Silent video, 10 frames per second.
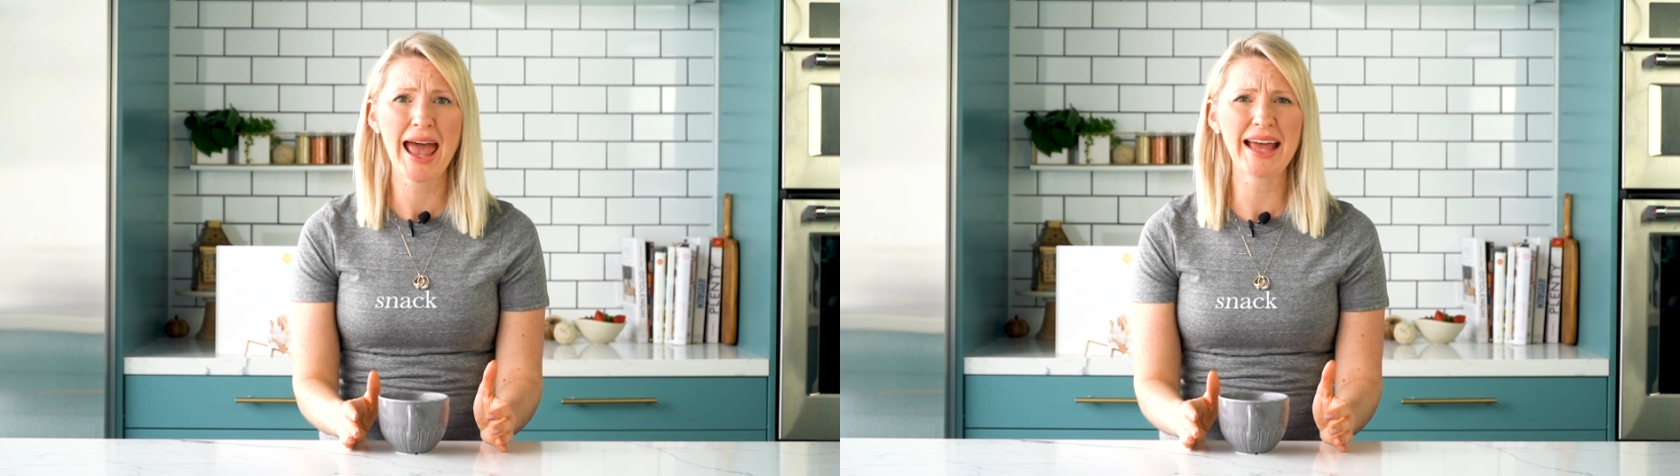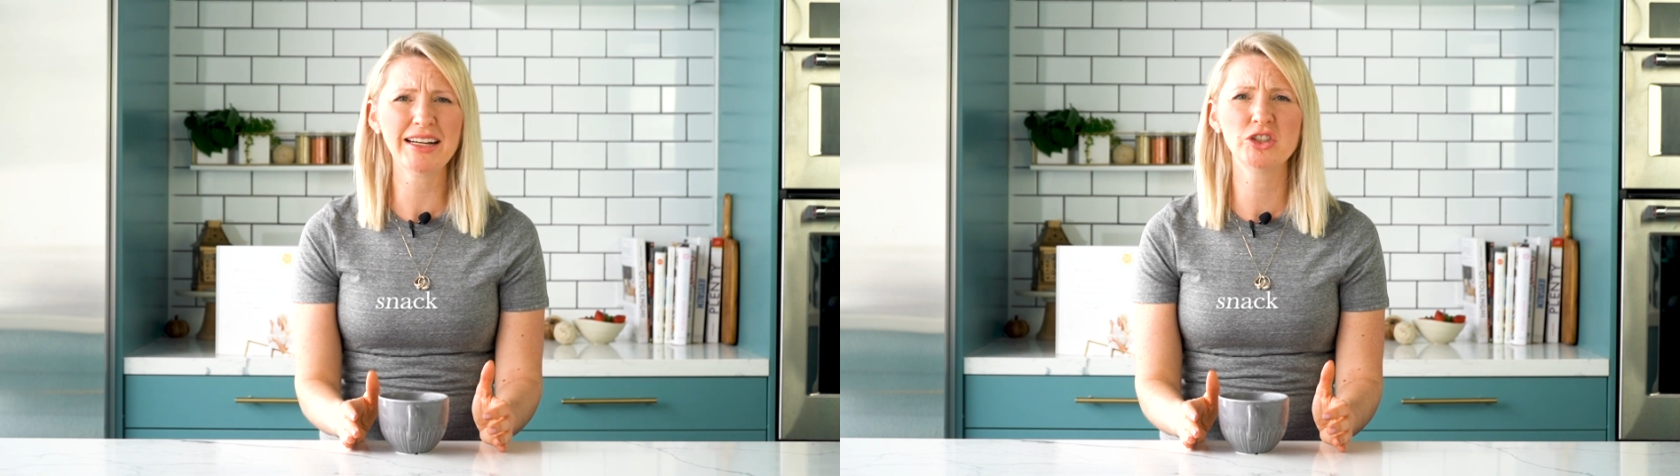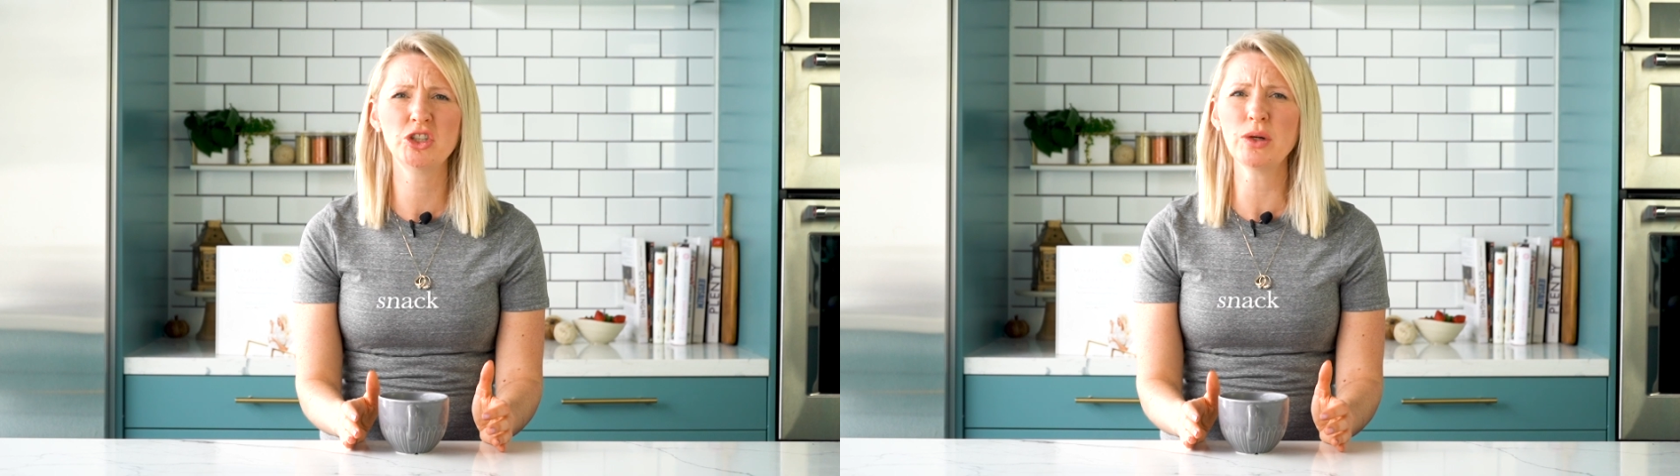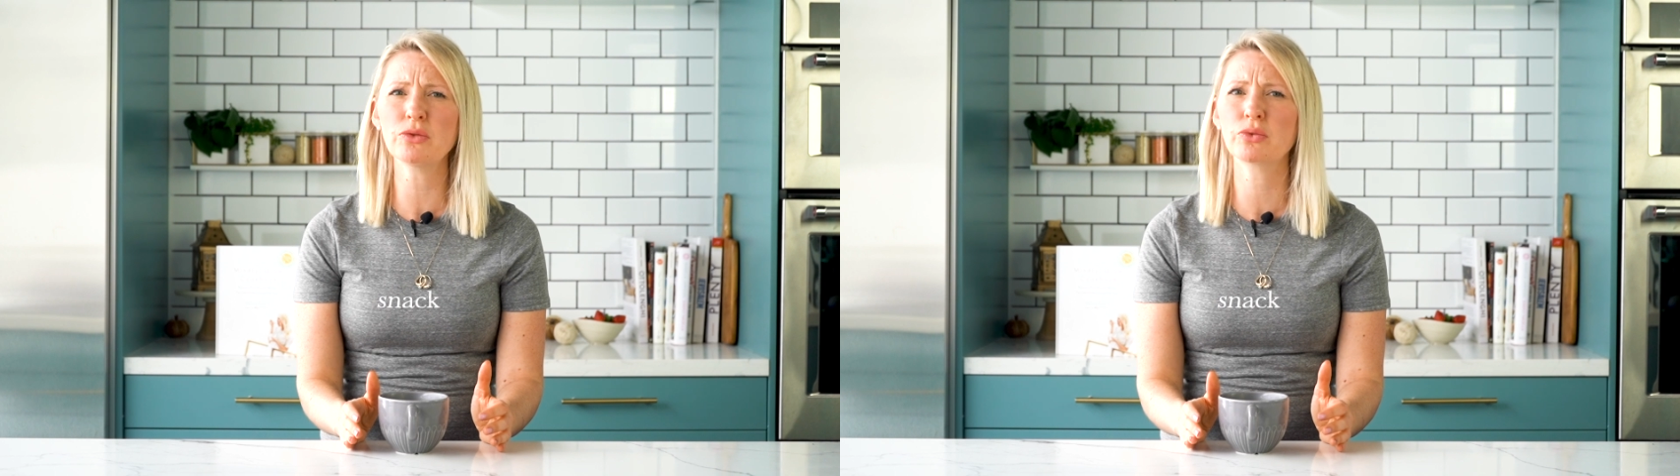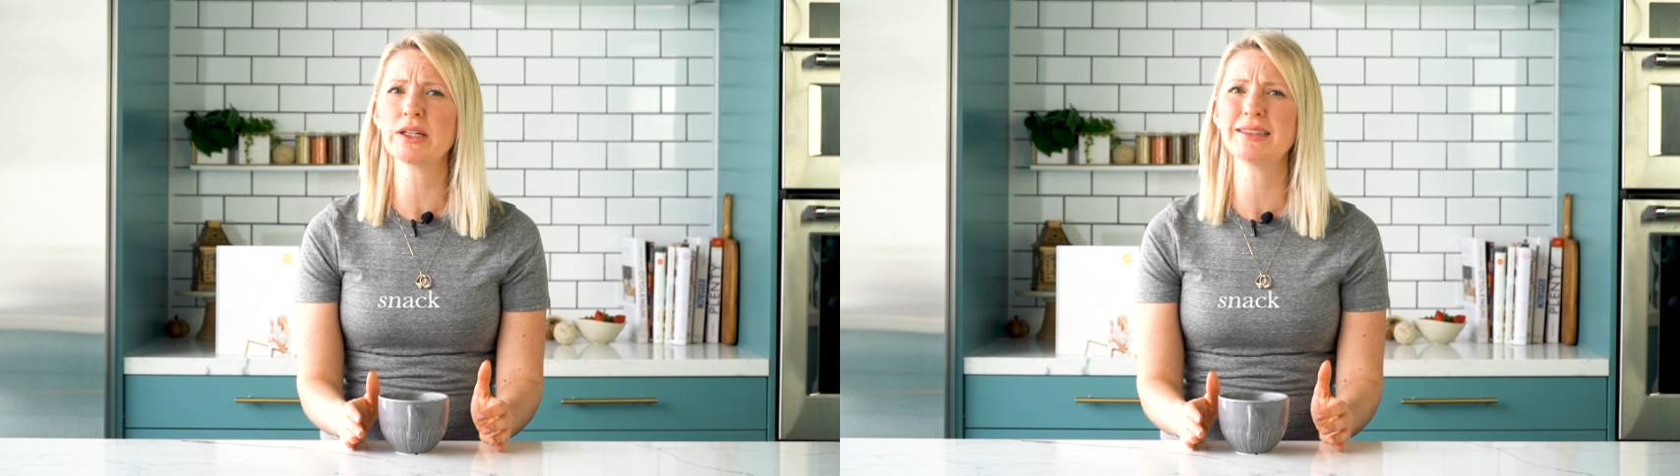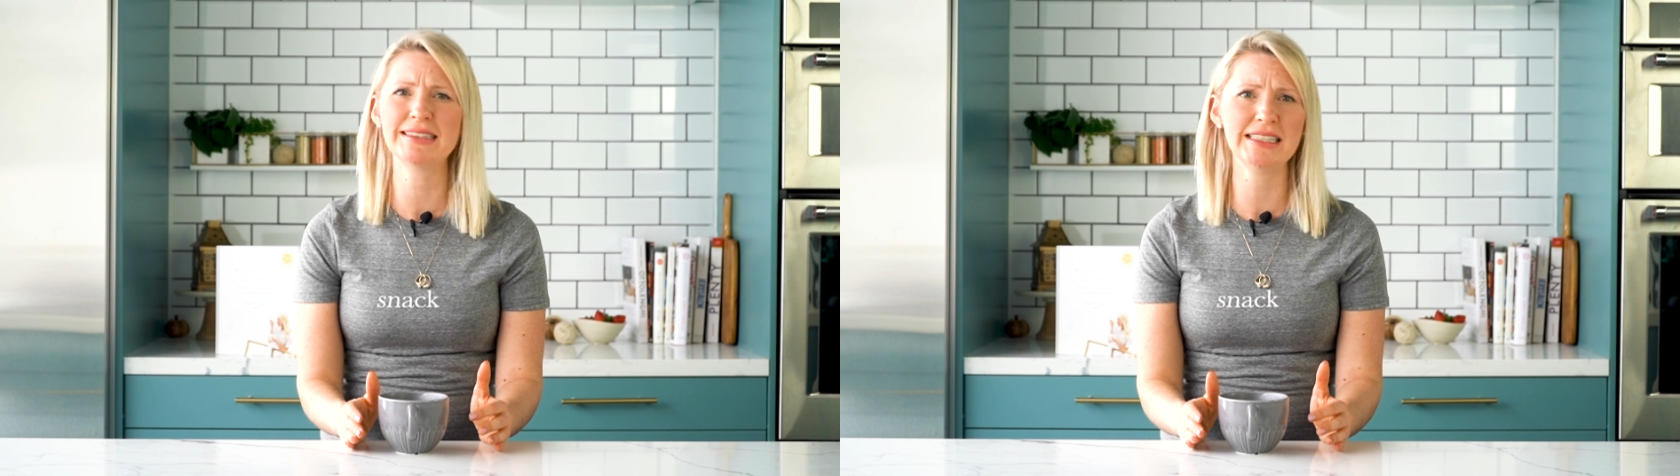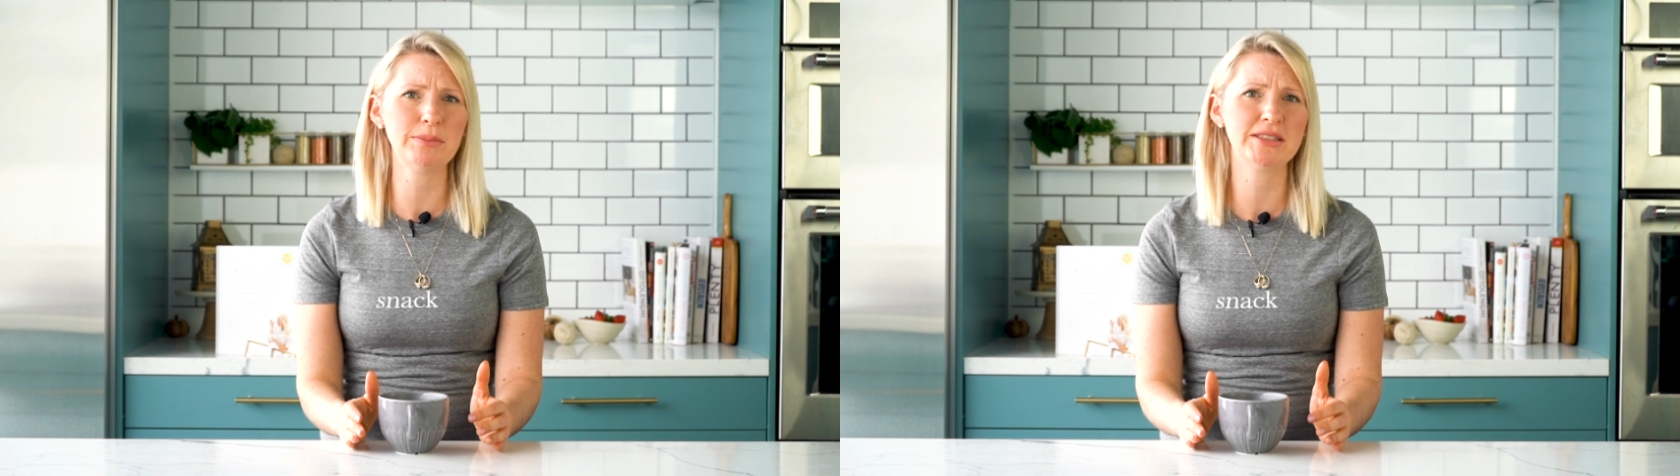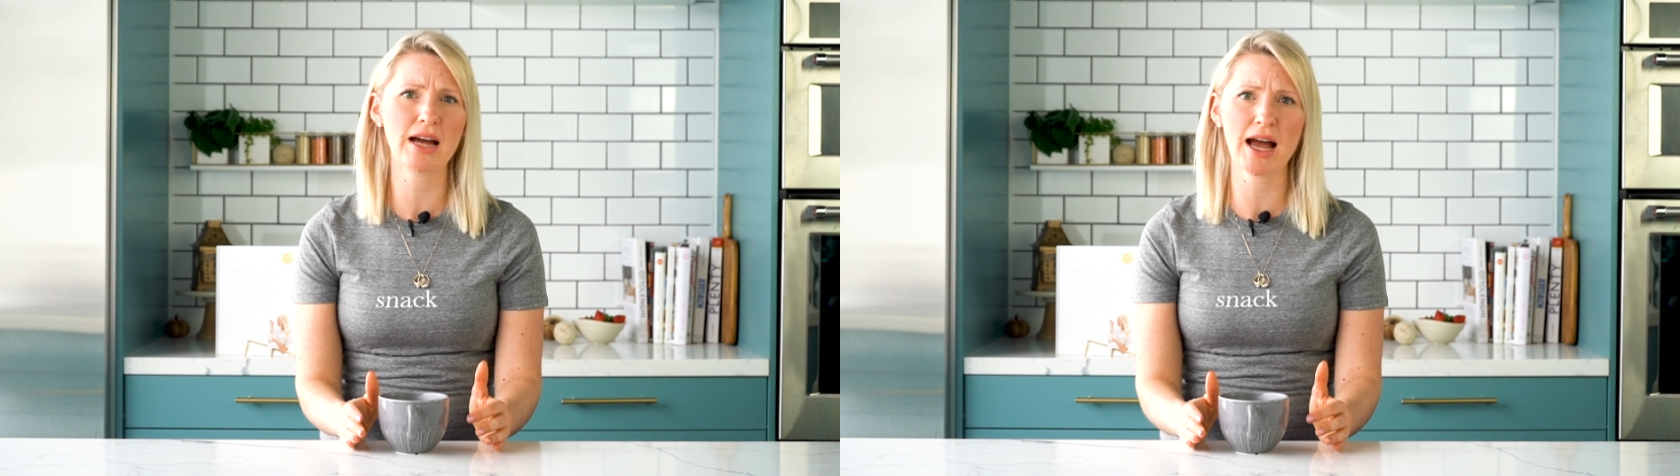And do a real
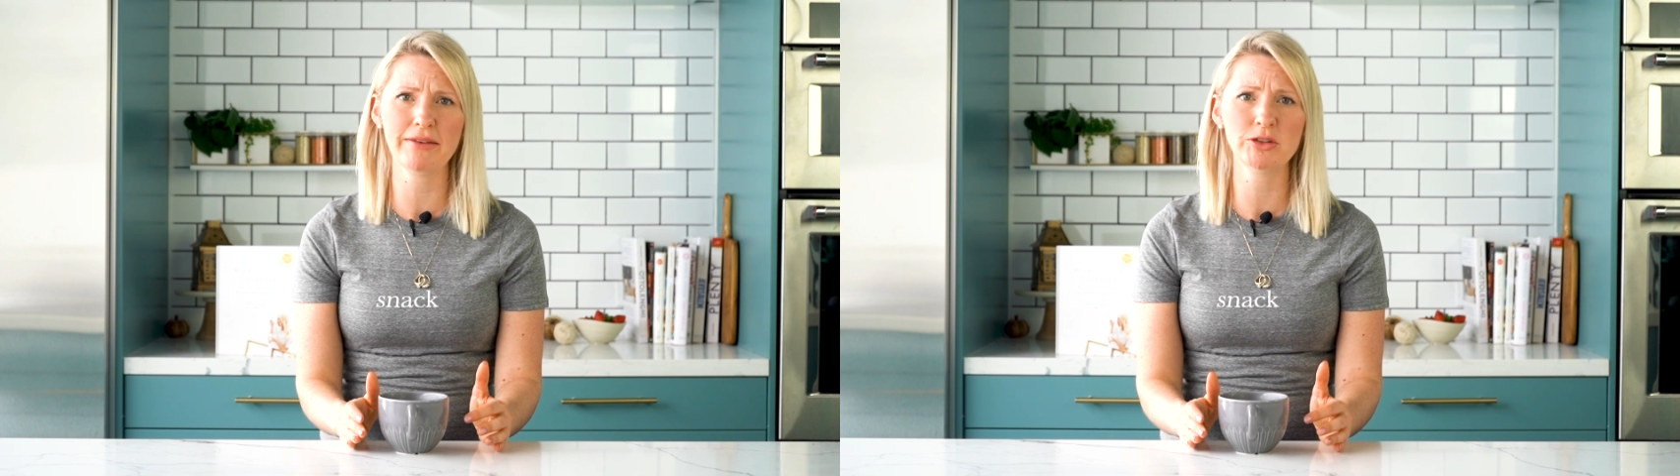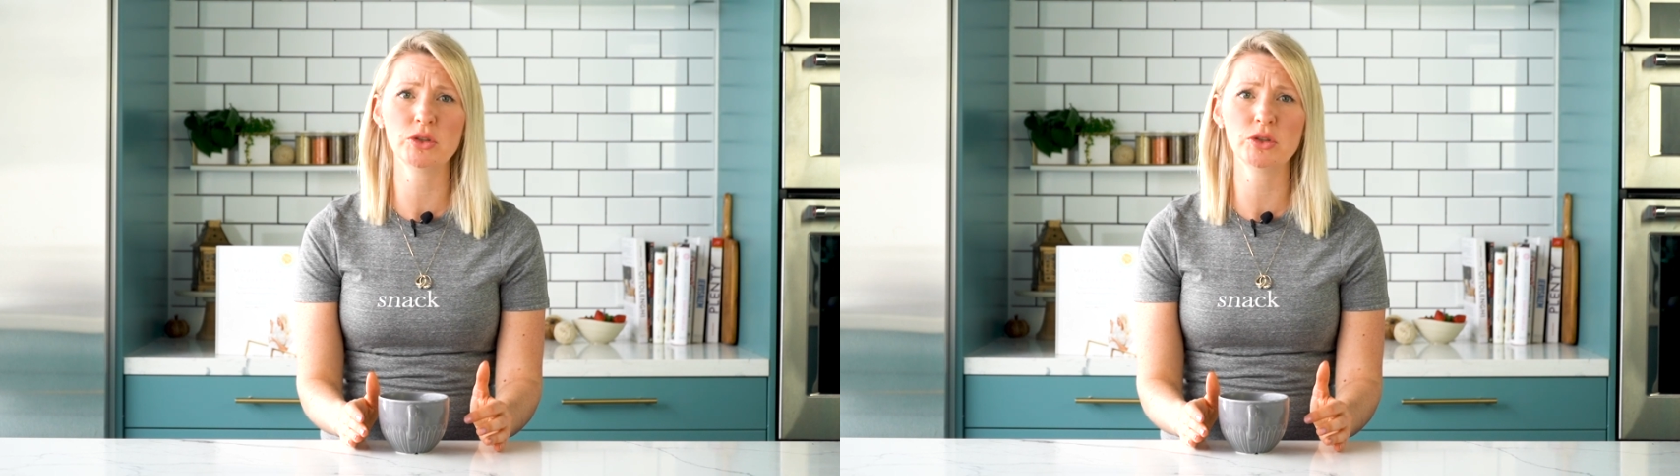deep dive